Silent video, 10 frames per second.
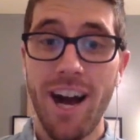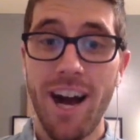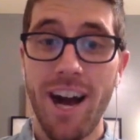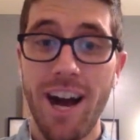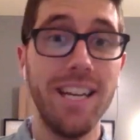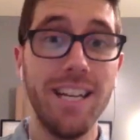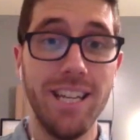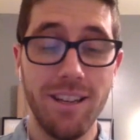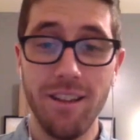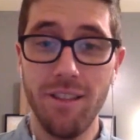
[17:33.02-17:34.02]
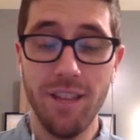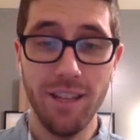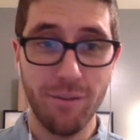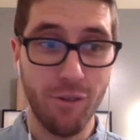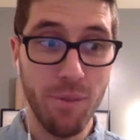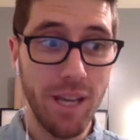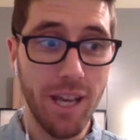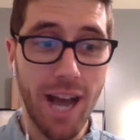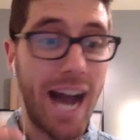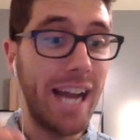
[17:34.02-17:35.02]
I need this for
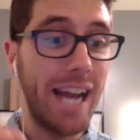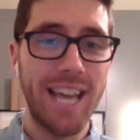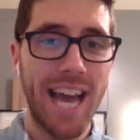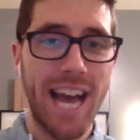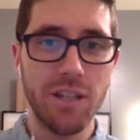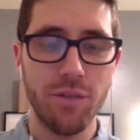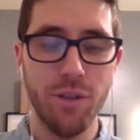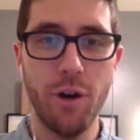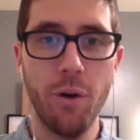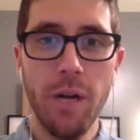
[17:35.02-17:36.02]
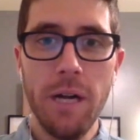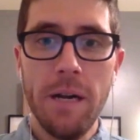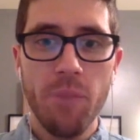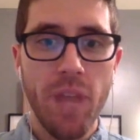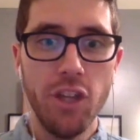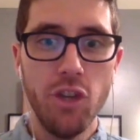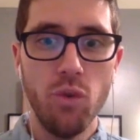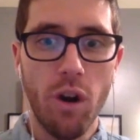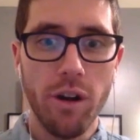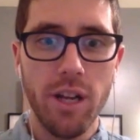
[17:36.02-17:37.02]
me. I need cash flow. And
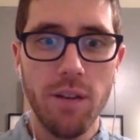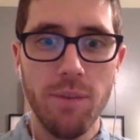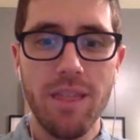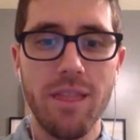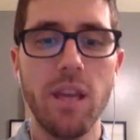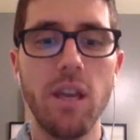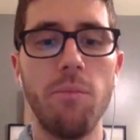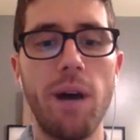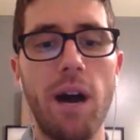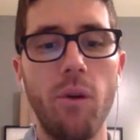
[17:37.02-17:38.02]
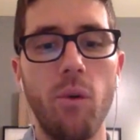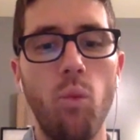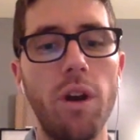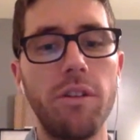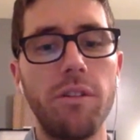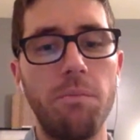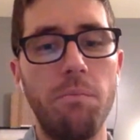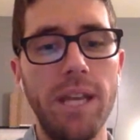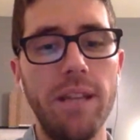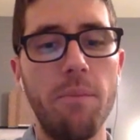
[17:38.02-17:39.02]
you aren't going to be thinking about what is
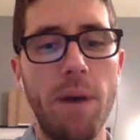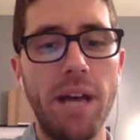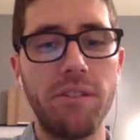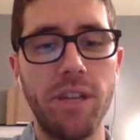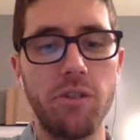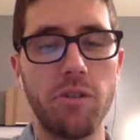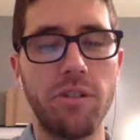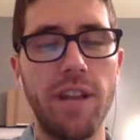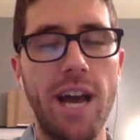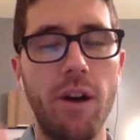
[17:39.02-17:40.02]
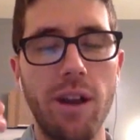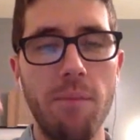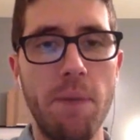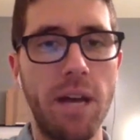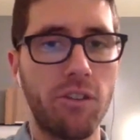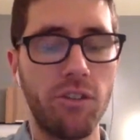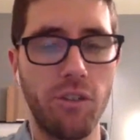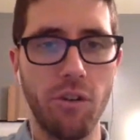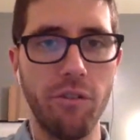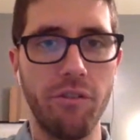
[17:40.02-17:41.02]
in the best interest and how can I best
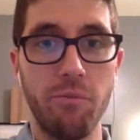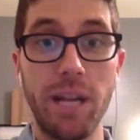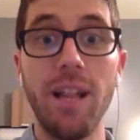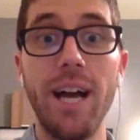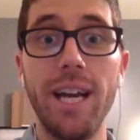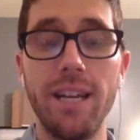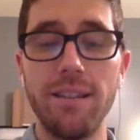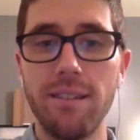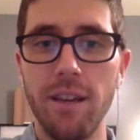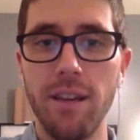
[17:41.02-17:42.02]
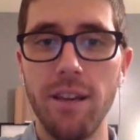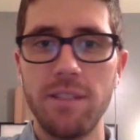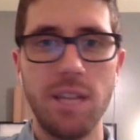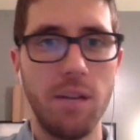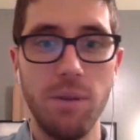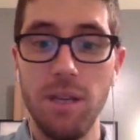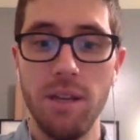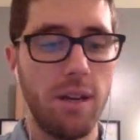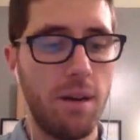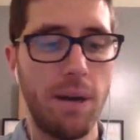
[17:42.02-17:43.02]
serve my clients. It's going to
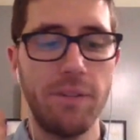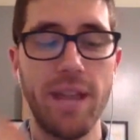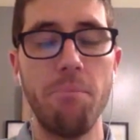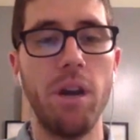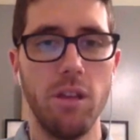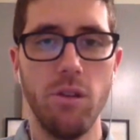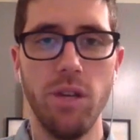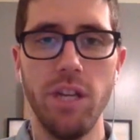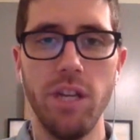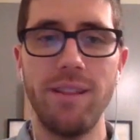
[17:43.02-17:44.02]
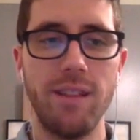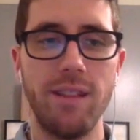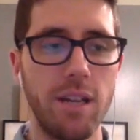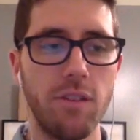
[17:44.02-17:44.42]
be about that money that you need right then.